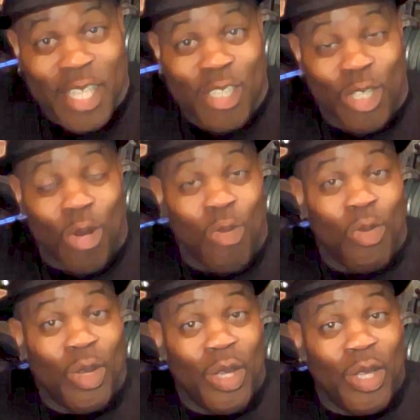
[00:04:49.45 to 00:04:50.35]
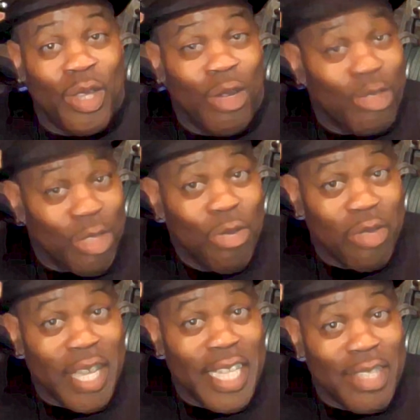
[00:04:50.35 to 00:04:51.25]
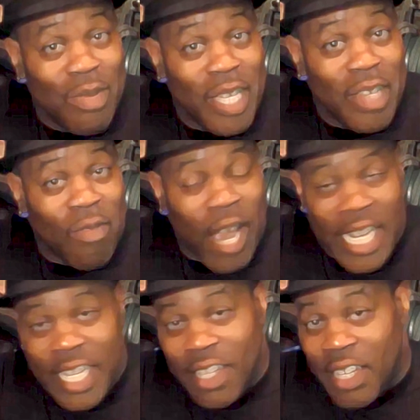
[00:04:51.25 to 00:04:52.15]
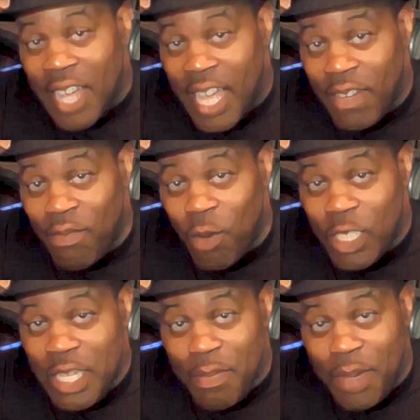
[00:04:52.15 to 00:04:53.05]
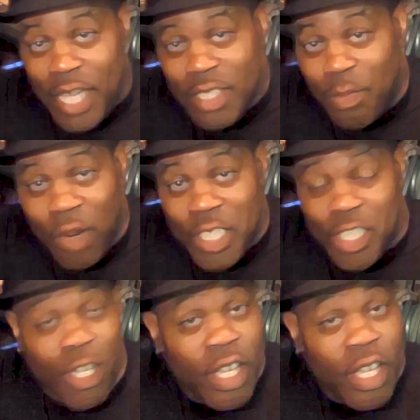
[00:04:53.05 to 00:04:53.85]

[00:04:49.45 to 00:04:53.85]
So those are 2 things that we can get right. Now, the 9 to 14 pounds of pressure,